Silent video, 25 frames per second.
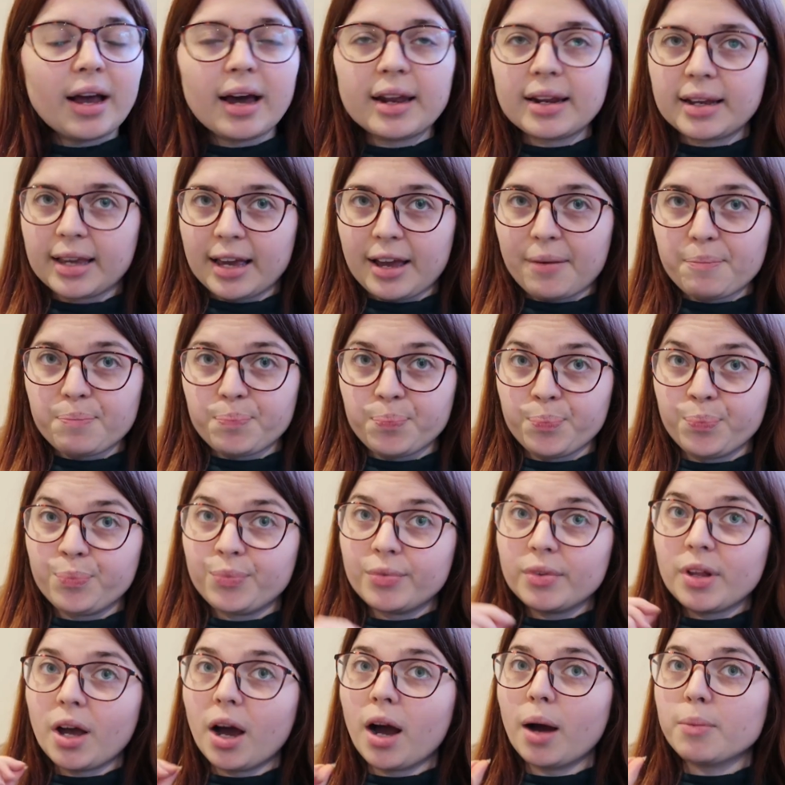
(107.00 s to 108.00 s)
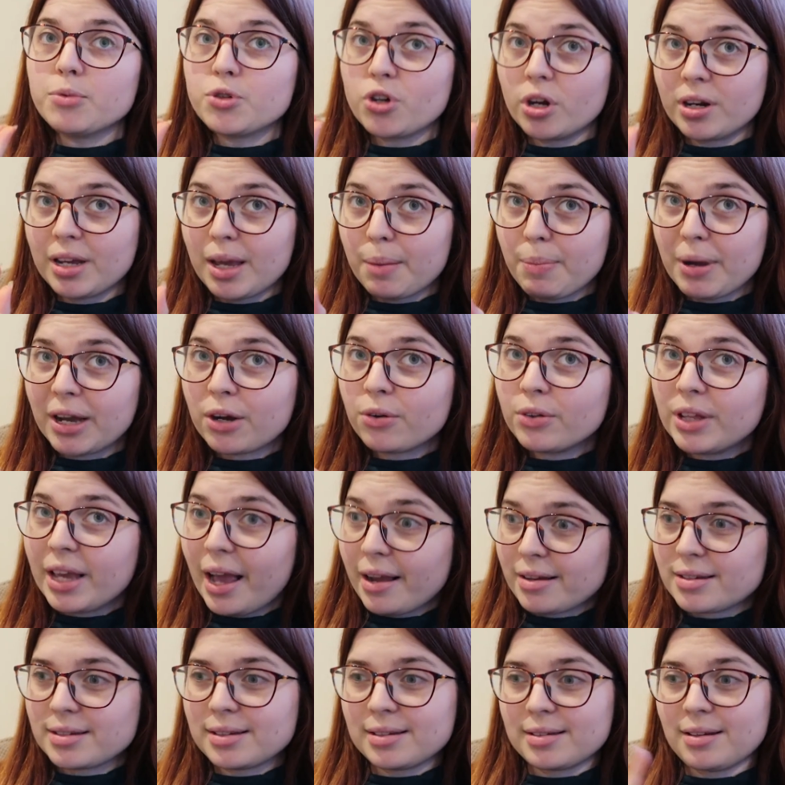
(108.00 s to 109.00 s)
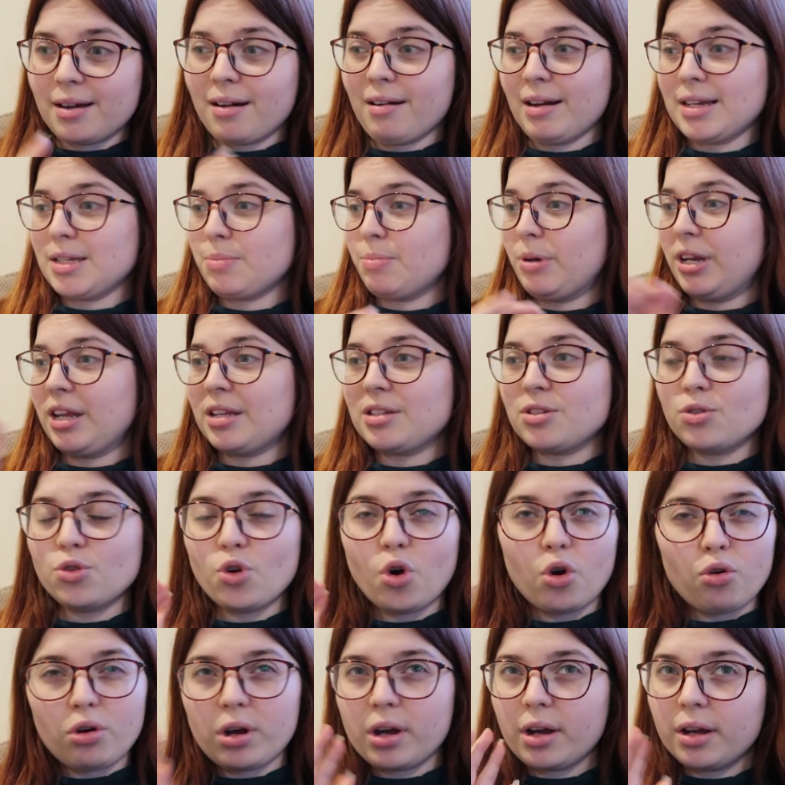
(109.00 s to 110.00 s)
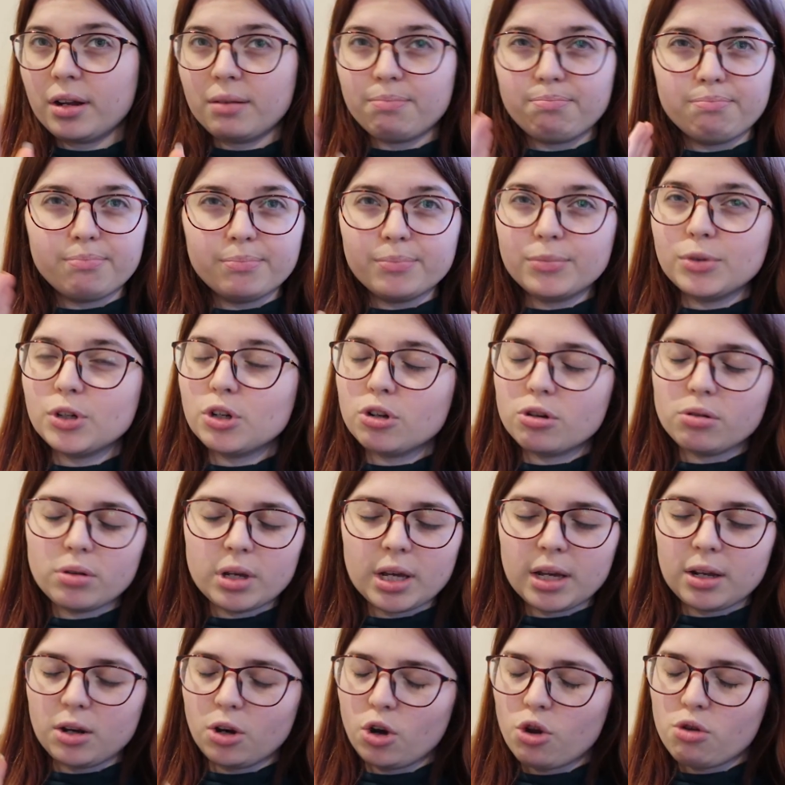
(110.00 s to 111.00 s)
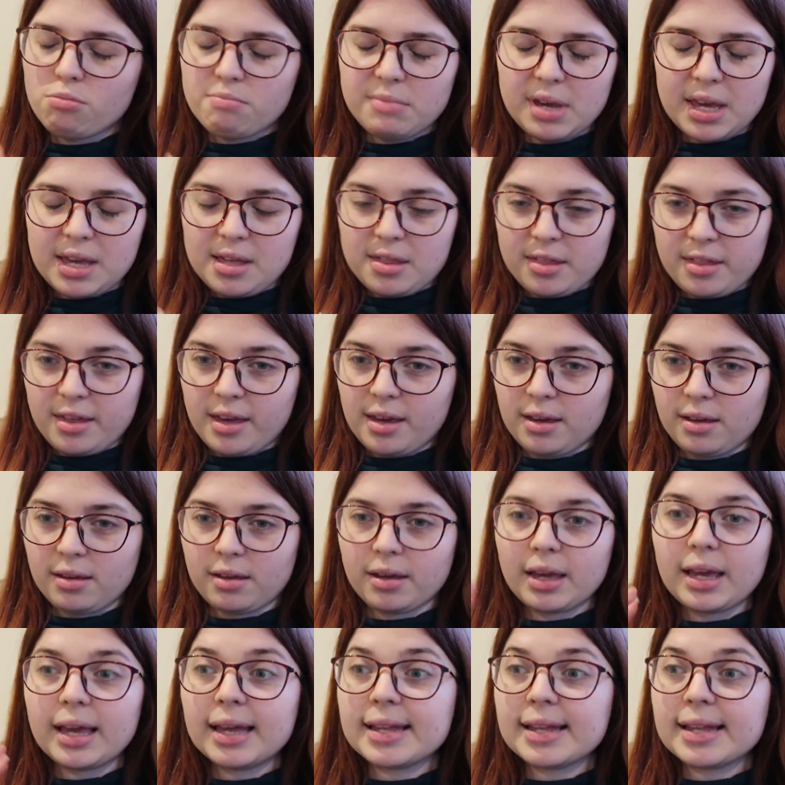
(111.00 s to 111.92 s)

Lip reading: again, I'm trying to get back on the exercise, but it's not a new year, new me thing.